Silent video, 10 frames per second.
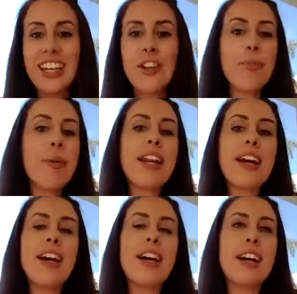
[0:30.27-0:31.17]
No
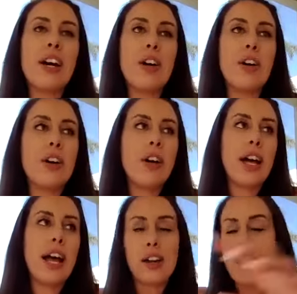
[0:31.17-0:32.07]
matter
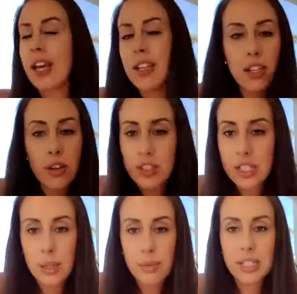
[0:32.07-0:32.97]
out of any of the
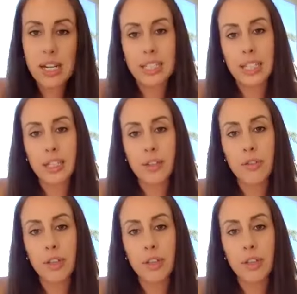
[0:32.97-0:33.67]
tips that I give,